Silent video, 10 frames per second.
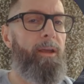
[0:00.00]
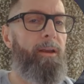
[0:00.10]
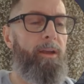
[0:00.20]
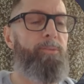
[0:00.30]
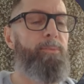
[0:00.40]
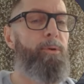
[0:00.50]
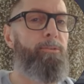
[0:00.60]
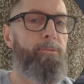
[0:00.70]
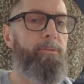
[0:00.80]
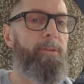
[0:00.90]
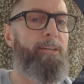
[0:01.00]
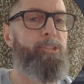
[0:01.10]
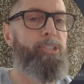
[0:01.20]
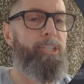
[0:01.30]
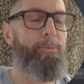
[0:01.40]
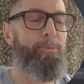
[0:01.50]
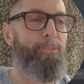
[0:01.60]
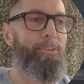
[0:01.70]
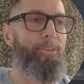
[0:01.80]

and interpersonal relationships,